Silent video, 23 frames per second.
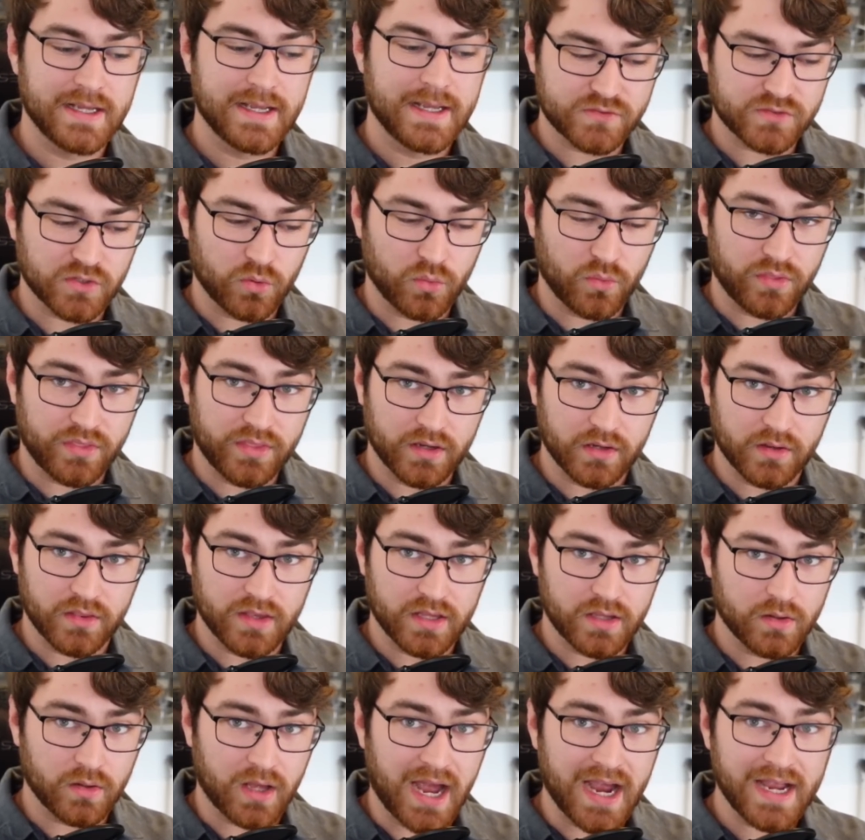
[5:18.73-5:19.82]
So
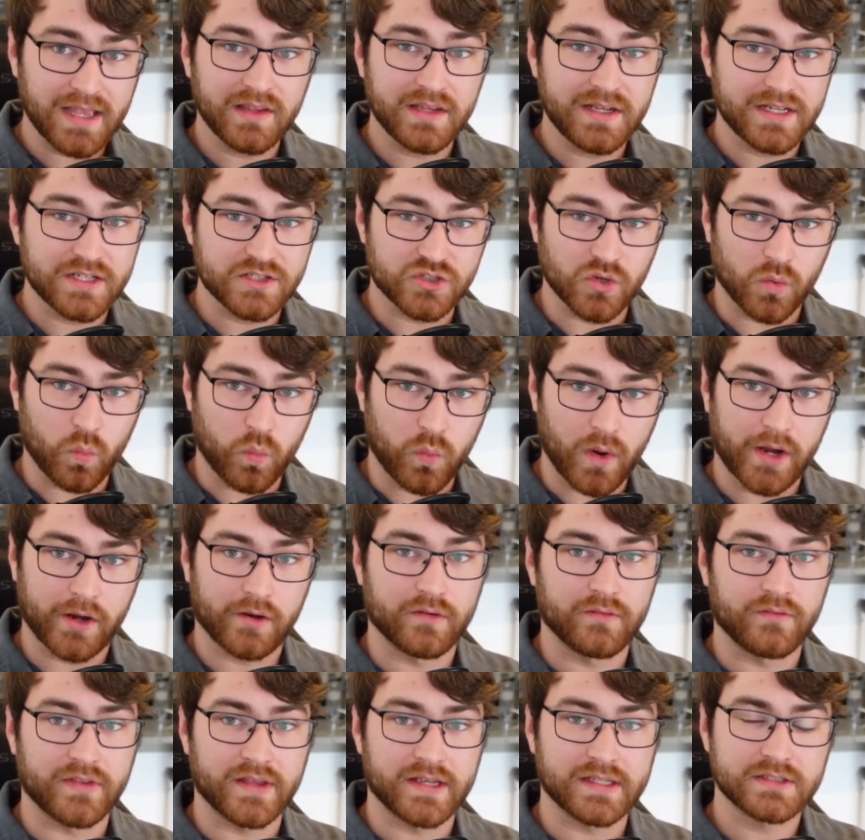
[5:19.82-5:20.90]
the island is aware
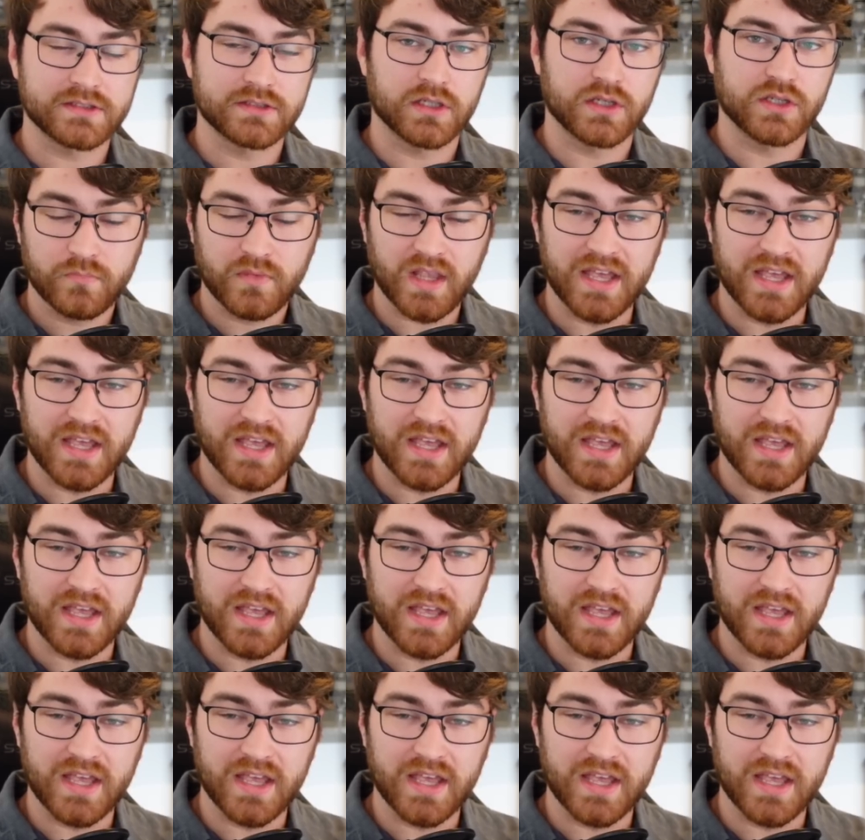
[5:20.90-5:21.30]
of this.